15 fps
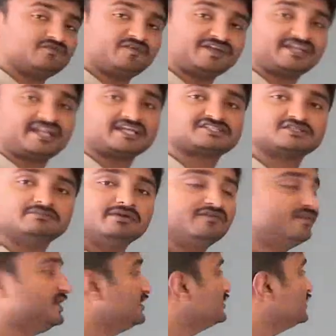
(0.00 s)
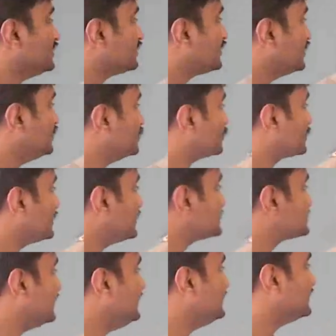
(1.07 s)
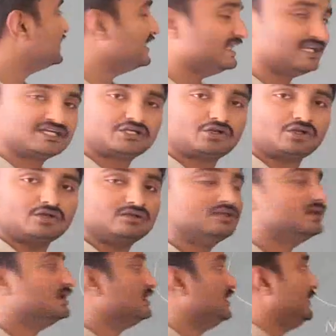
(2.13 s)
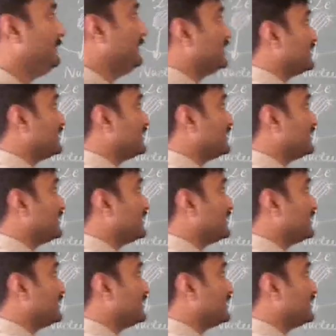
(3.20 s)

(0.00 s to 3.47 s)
of attraction between the nucleus and electron. Let me